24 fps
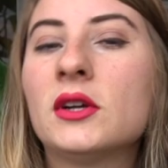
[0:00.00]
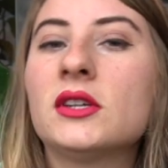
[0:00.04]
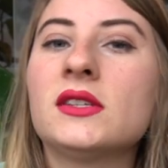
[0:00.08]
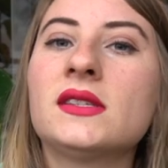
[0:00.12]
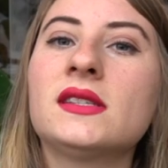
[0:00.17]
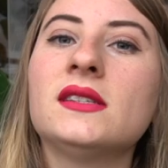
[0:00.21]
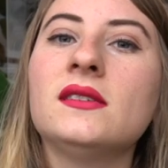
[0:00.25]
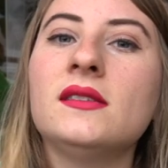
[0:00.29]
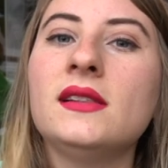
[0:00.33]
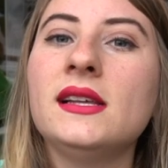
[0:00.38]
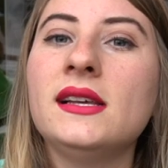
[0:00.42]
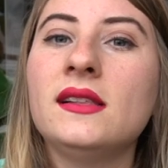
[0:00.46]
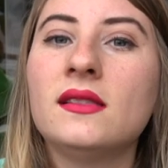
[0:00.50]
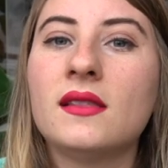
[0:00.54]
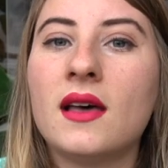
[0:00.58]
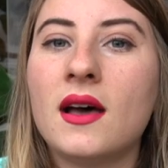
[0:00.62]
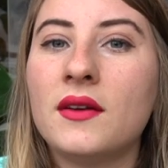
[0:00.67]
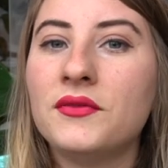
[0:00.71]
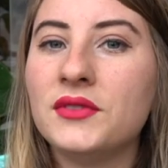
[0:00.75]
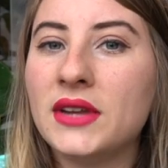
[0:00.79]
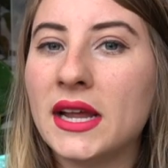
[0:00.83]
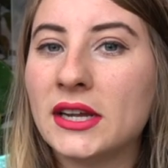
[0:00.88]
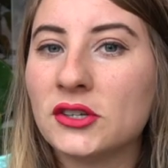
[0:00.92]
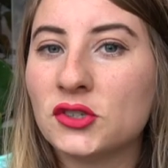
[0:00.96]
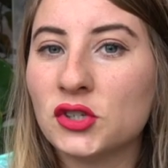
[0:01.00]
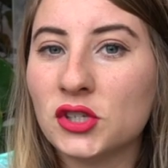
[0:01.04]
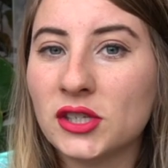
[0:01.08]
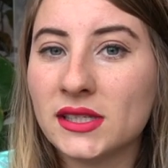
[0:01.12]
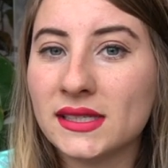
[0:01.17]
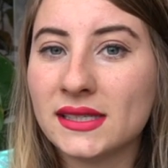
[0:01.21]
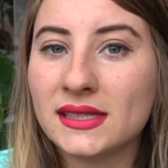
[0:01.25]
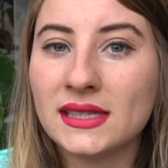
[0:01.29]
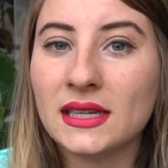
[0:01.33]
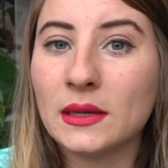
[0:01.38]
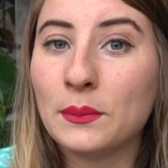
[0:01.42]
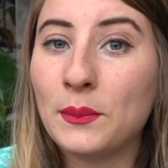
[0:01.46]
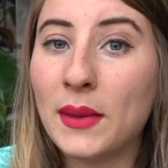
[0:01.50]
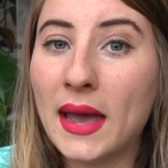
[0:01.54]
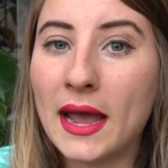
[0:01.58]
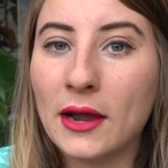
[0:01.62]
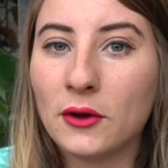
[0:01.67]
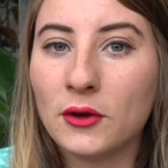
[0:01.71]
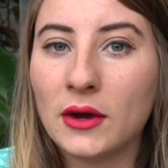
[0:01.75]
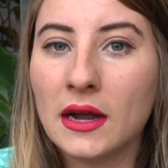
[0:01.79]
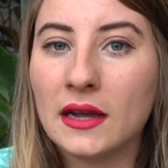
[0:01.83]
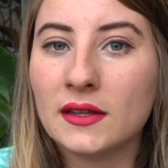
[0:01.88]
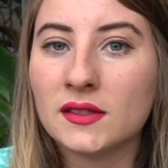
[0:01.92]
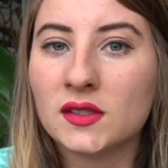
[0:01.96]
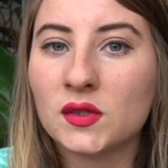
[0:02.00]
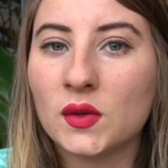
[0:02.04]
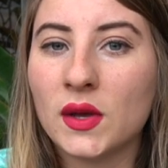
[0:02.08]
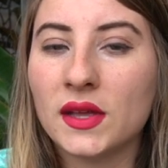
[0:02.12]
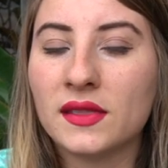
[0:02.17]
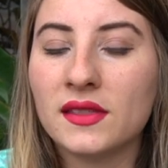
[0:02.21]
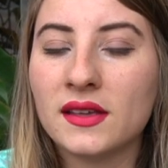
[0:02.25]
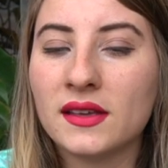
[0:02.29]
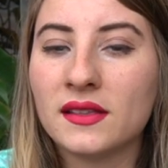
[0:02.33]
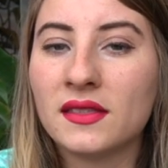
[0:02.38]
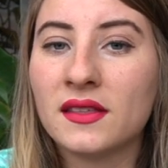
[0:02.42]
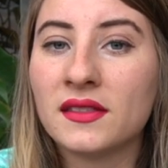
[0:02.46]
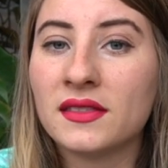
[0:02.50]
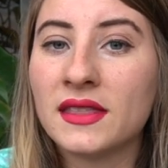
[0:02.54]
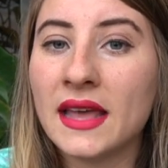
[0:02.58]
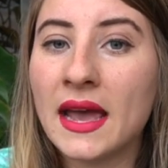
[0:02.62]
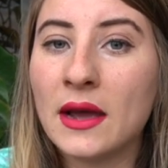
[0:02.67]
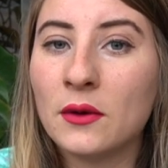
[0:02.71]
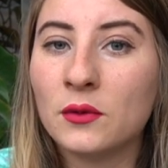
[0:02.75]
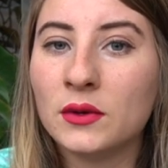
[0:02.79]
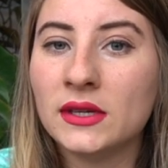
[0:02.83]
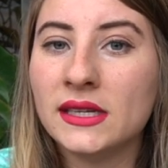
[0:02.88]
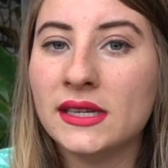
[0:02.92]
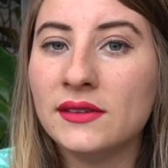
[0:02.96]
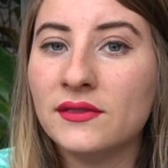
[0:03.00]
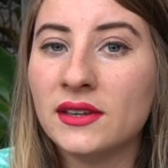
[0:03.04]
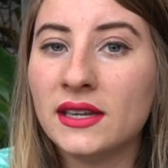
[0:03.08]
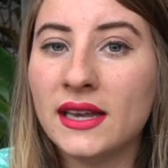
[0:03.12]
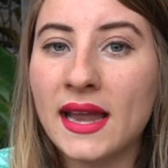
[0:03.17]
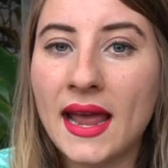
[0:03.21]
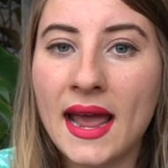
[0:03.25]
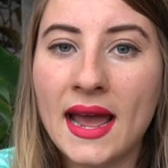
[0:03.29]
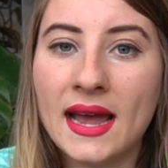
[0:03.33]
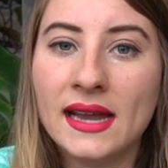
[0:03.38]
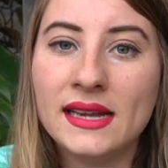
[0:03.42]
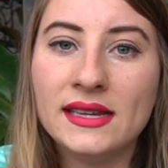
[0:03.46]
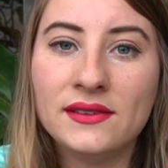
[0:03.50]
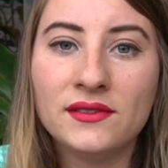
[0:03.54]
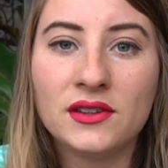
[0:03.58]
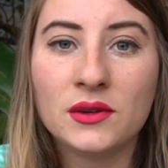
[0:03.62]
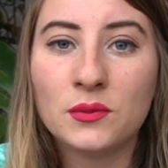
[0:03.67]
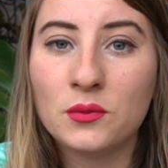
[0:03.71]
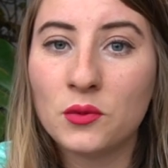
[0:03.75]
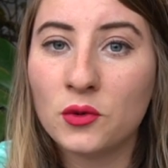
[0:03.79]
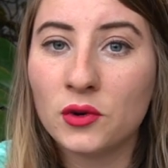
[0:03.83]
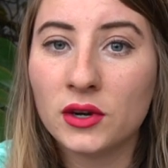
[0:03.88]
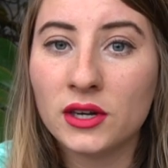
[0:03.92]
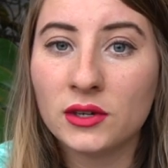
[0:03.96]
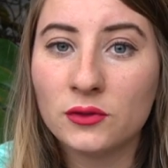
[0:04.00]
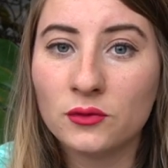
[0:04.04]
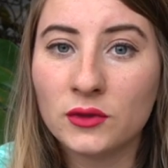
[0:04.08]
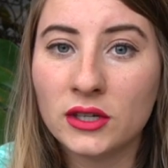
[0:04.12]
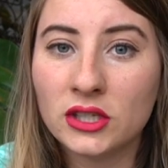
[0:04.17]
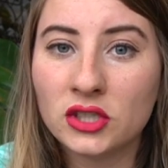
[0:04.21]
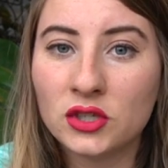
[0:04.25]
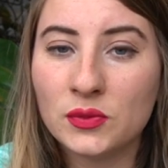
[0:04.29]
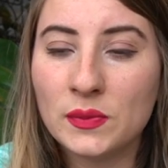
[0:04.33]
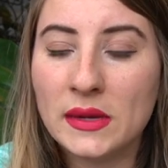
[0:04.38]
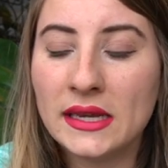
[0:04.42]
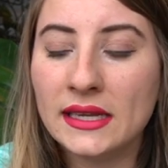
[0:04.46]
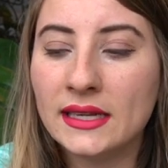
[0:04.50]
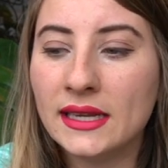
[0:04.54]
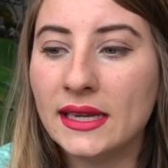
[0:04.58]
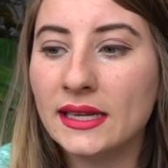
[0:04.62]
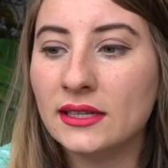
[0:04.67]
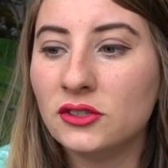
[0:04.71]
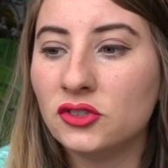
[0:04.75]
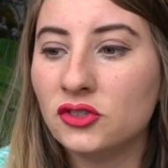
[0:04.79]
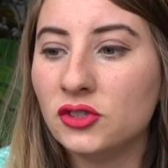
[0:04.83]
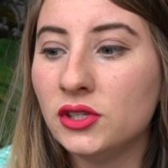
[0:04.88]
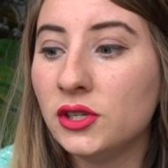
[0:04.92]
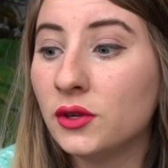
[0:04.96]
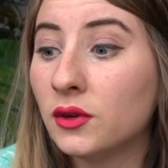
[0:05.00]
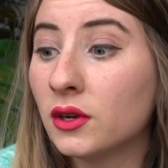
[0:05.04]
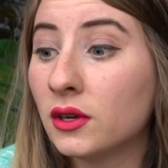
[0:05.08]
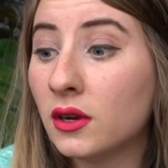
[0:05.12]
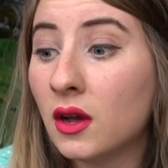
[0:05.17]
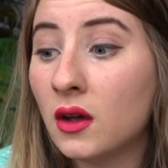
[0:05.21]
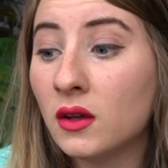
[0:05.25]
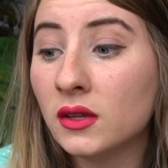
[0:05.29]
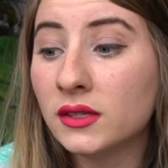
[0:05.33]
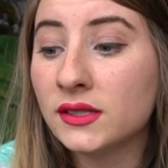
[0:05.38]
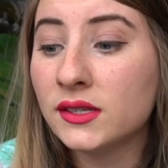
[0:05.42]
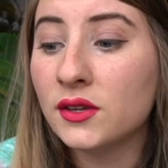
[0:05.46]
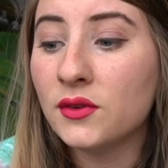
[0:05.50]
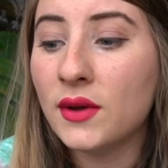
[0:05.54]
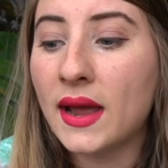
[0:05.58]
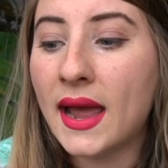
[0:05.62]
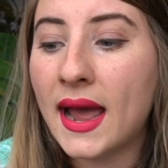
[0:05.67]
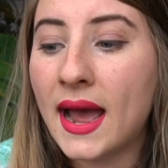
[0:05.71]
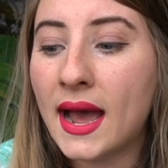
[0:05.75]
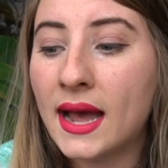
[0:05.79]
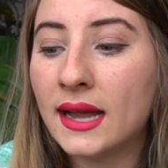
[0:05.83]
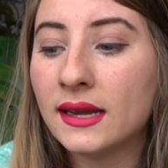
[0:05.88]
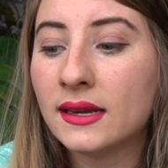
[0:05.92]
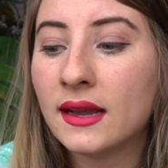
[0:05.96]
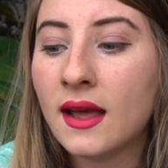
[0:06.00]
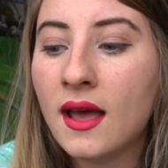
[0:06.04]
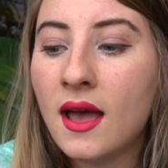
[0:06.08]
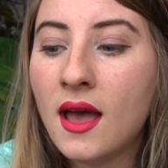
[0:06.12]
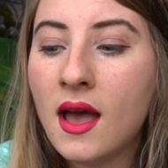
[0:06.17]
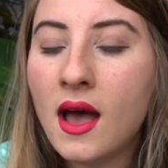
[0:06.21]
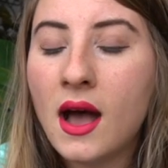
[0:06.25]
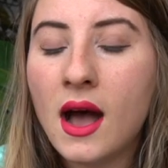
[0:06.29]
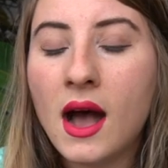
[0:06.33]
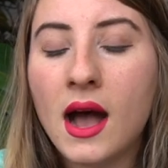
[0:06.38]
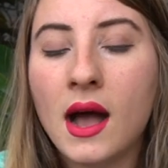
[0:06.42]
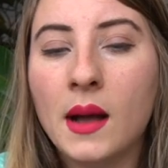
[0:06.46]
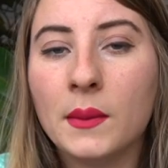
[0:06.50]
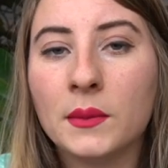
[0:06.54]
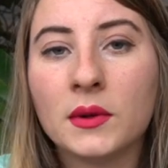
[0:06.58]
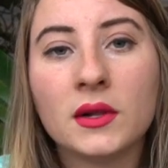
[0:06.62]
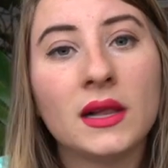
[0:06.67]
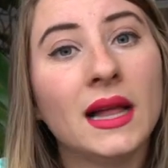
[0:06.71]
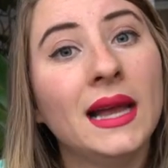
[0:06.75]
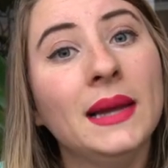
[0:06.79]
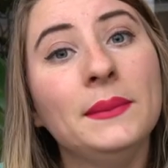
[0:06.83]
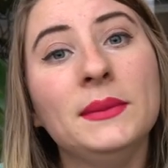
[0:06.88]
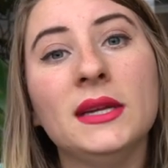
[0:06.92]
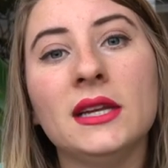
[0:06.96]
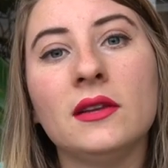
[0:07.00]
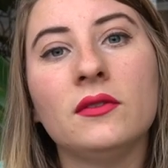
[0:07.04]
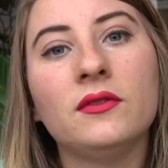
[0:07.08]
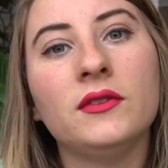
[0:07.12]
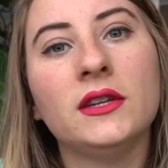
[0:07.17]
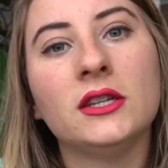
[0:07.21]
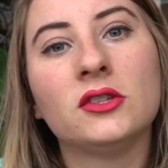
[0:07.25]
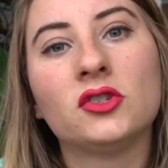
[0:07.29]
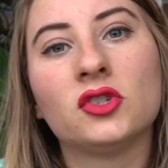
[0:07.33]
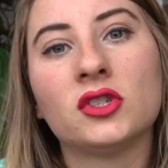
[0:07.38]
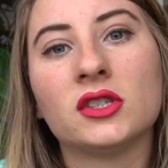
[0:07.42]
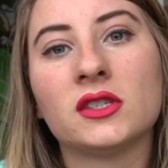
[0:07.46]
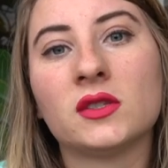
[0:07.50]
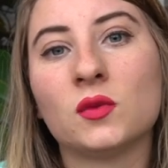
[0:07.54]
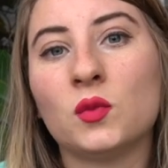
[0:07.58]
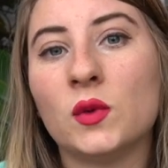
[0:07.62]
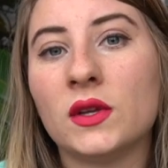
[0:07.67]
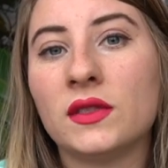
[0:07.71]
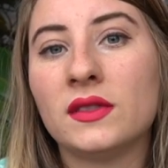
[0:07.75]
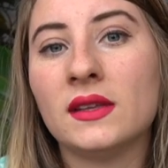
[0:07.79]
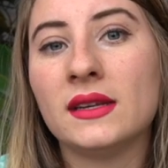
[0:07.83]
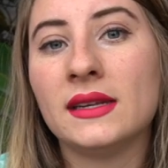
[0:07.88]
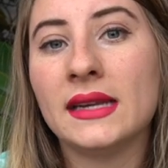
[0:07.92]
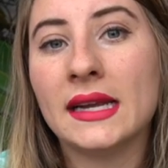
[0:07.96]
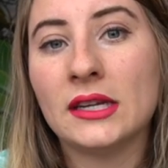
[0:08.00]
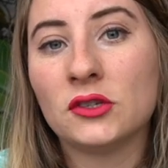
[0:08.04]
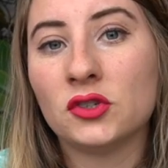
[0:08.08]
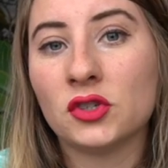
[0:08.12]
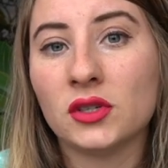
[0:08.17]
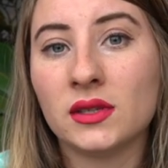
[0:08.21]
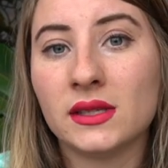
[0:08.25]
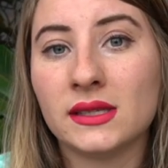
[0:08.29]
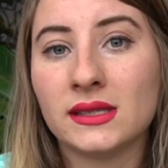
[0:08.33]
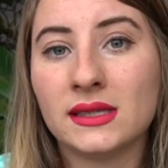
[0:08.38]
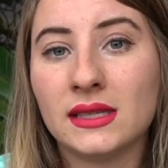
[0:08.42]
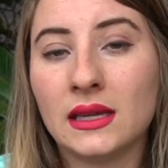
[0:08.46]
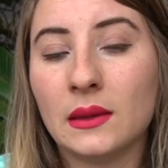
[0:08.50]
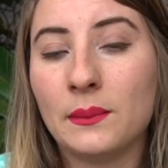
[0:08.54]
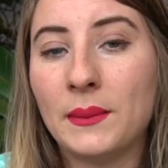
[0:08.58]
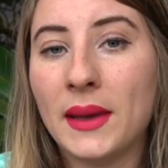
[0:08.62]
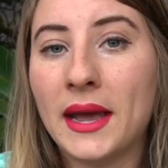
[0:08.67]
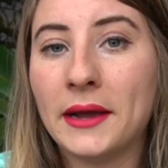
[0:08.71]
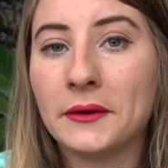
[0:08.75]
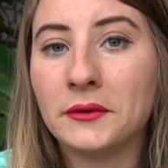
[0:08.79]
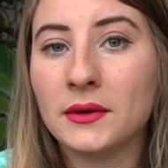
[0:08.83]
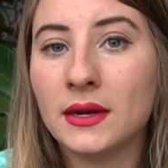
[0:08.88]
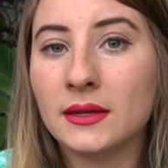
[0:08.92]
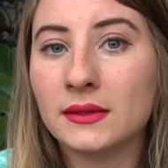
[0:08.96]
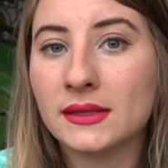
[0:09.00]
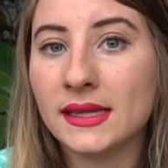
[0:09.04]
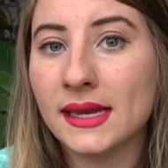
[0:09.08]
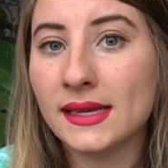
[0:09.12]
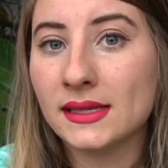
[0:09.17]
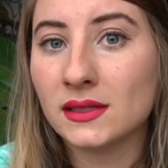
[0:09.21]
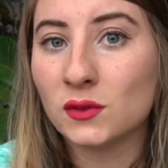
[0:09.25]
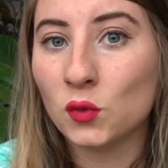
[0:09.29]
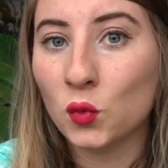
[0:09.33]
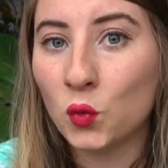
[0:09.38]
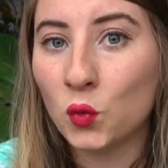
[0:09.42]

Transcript: personally love naturalistic backgrounds, so I think that that would even add even more enrichment. And you can also add climbing features with the naturalistic backgrounds as